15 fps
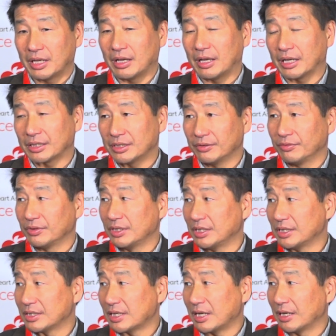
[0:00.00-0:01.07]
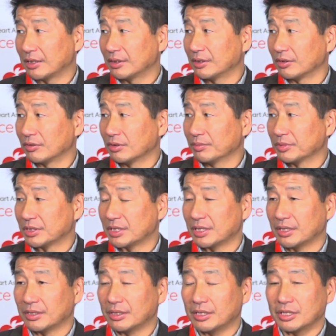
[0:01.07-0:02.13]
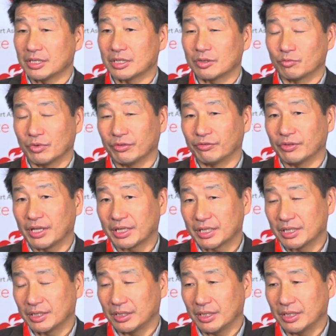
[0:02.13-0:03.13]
activities at the chromatin is reflected